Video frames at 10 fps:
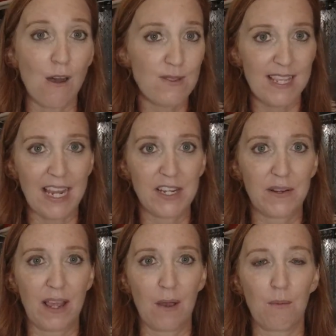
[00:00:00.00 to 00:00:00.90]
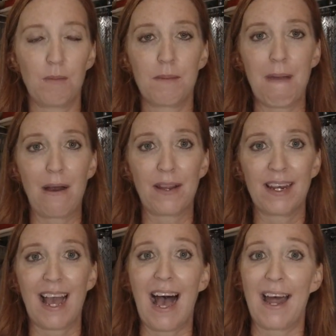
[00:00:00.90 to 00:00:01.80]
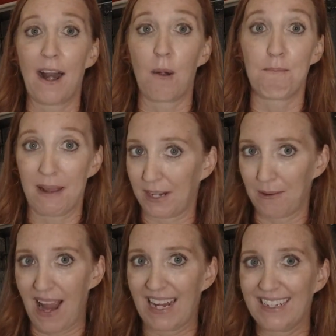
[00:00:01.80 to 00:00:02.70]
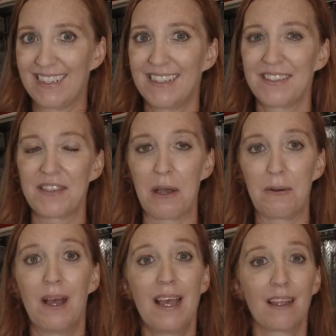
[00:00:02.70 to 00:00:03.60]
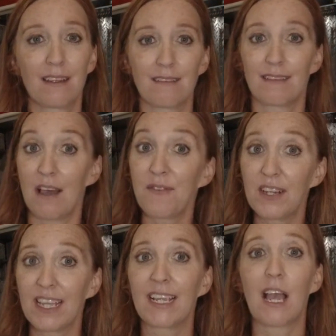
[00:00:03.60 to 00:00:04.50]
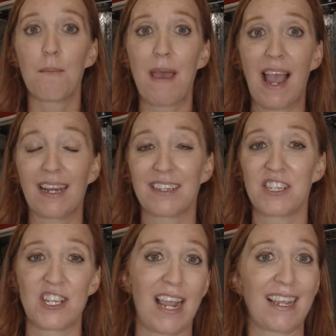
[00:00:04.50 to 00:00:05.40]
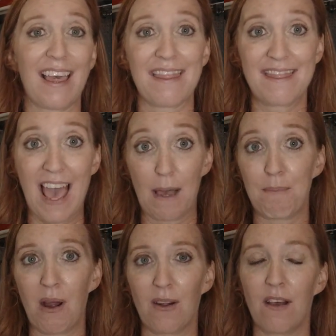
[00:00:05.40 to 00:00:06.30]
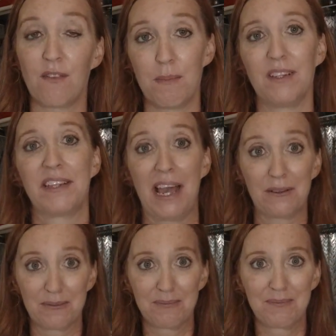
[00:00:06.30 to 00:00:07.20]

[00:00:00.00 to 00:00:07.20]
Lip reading: outside unit will be mounted on our bike rack. So definitely come back to check that part of the build out.